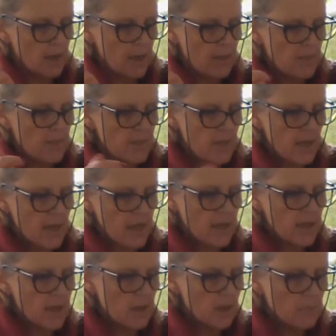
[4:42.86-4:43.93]
And
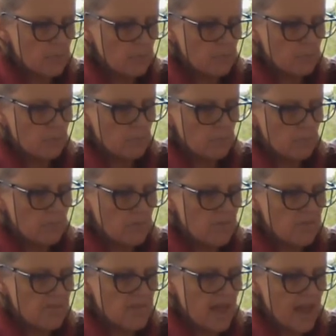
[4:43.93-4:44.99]
they are
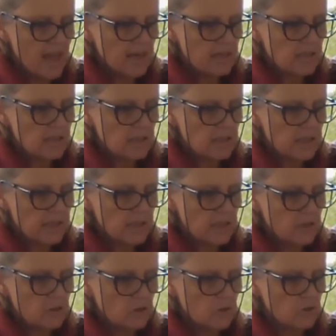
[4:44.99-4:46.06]
that is
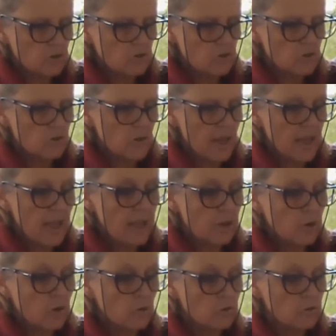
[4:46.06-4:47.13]
leading you to
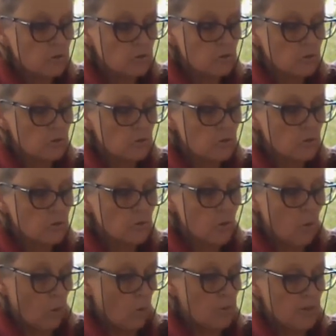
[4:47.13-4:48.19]
hang on to,
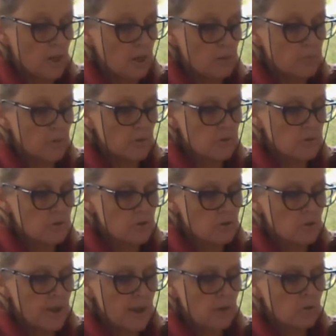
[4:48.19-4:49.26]
or the other person,
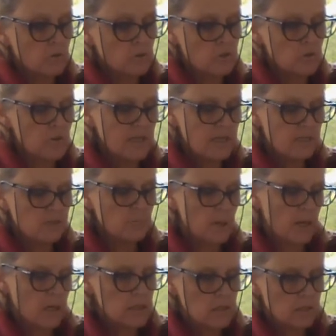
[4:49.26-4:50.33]
to hang on to
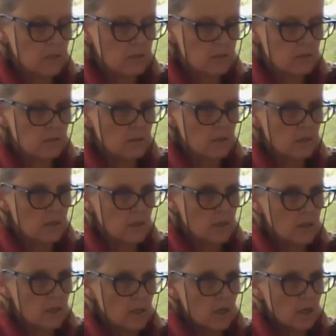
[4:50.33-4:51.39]
independence.
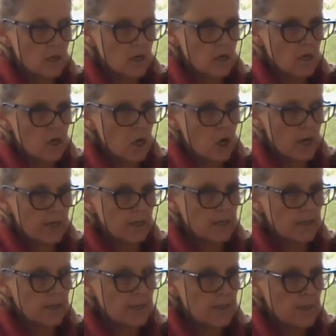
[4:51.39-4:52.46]
Like,
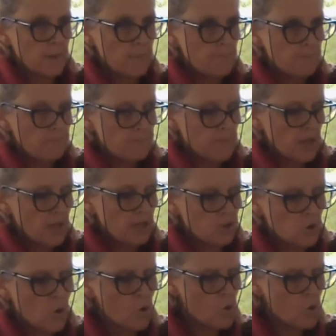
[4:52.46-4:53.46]
it's